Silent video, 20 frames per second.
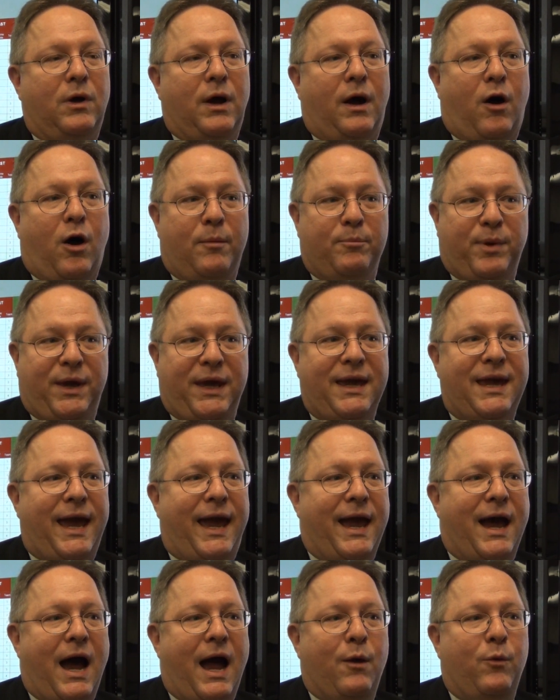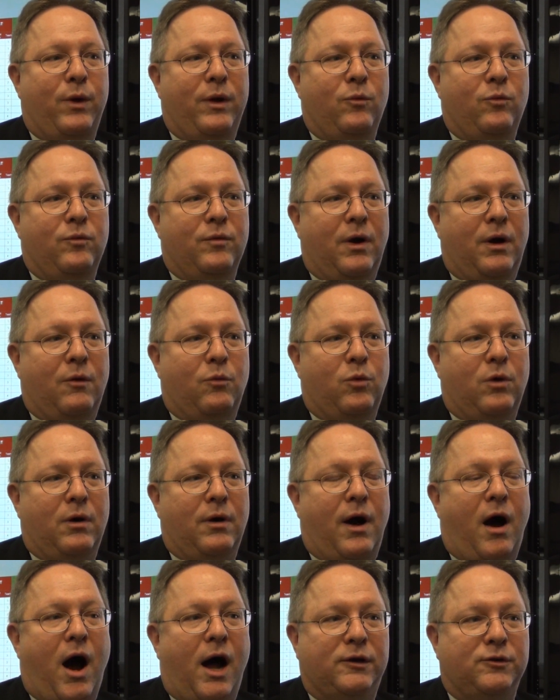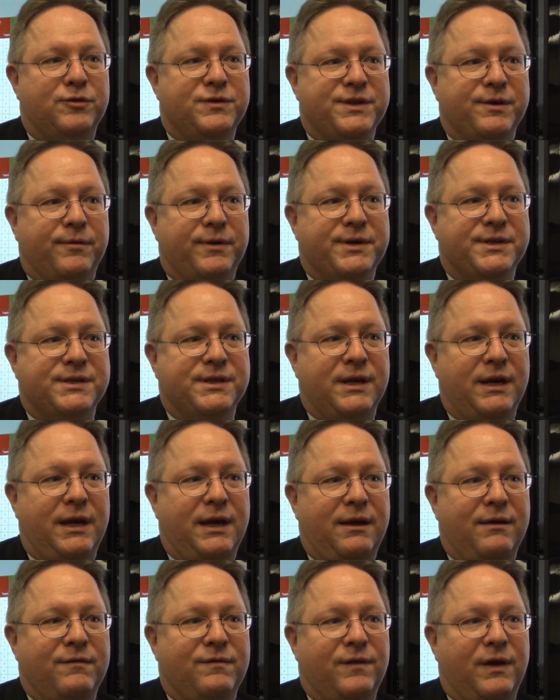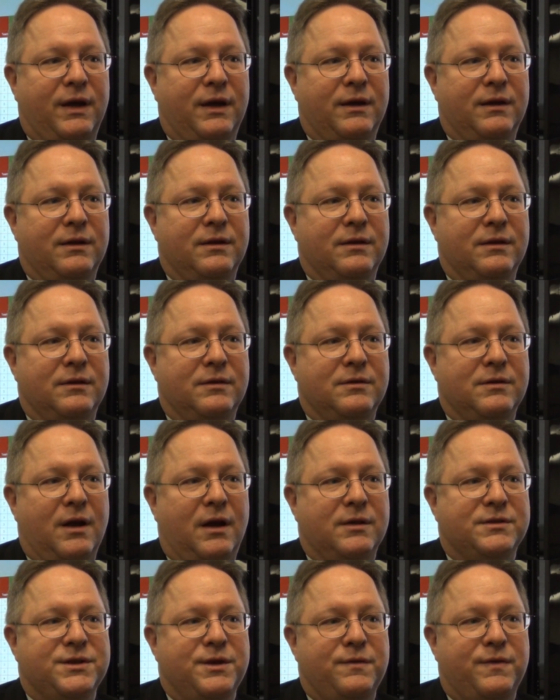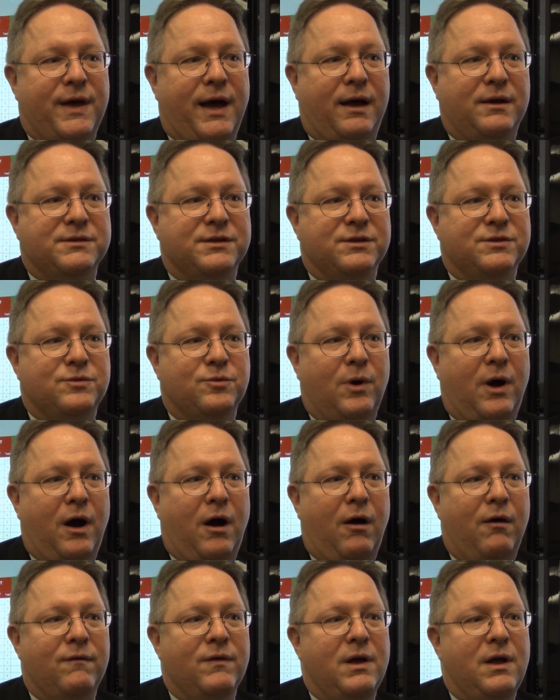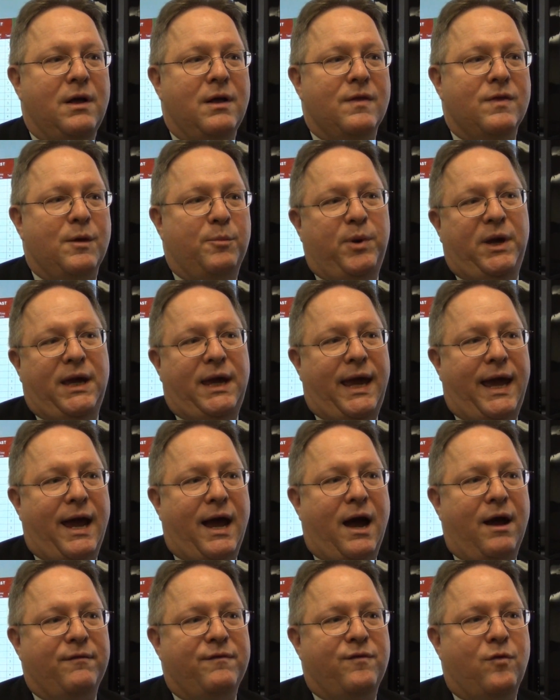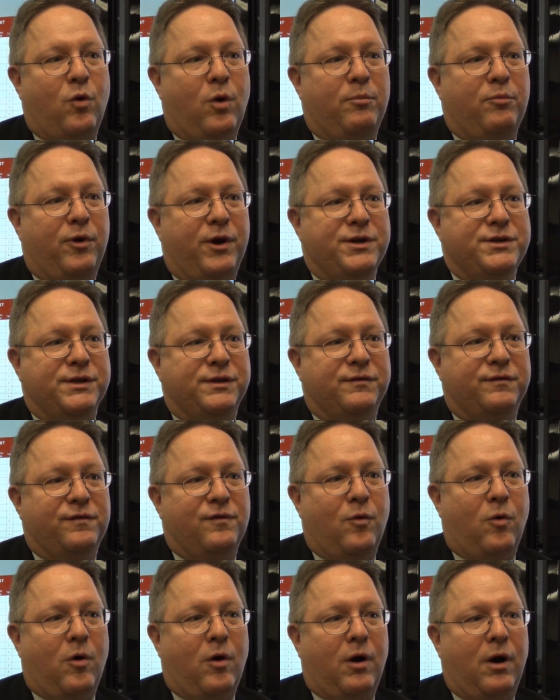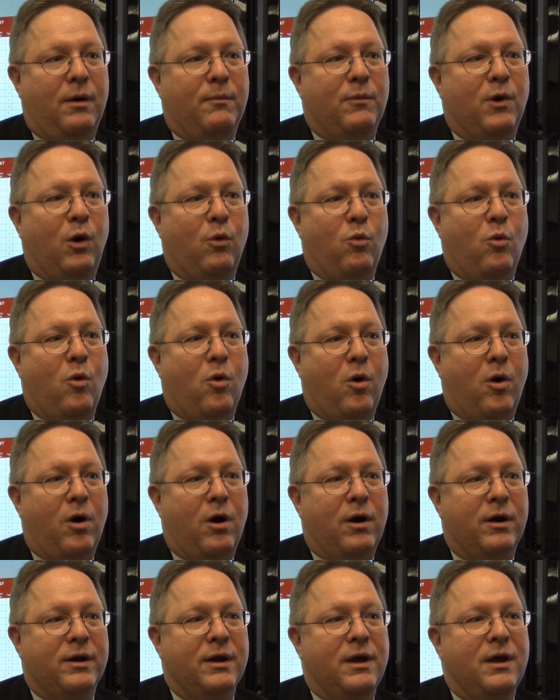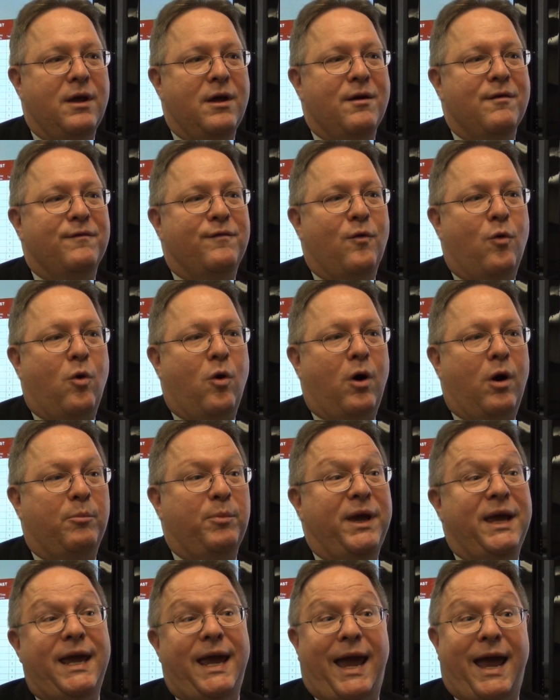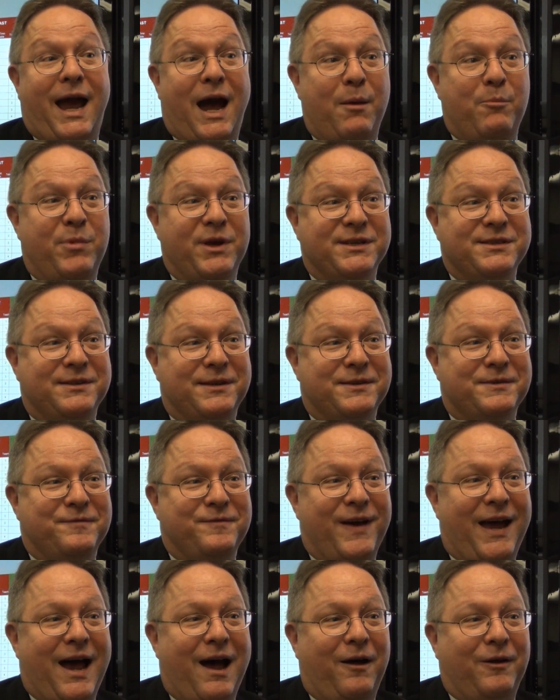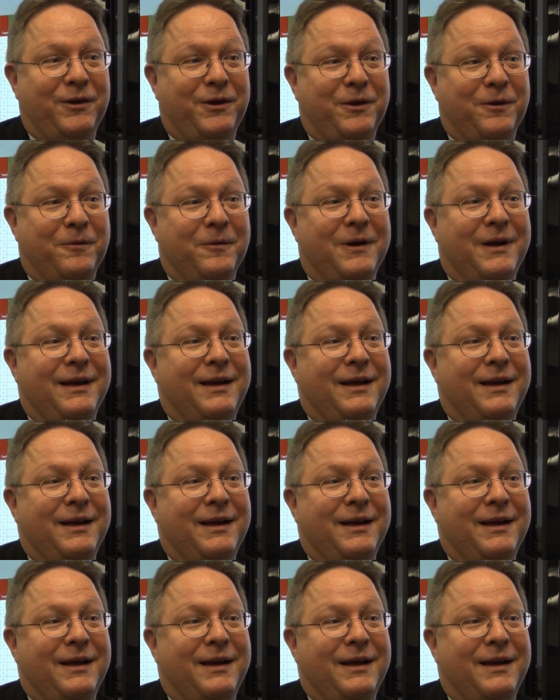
On PKI, we were honored to receive in 2012 the PKI Four Bridges Forum Award for PKI Business Value.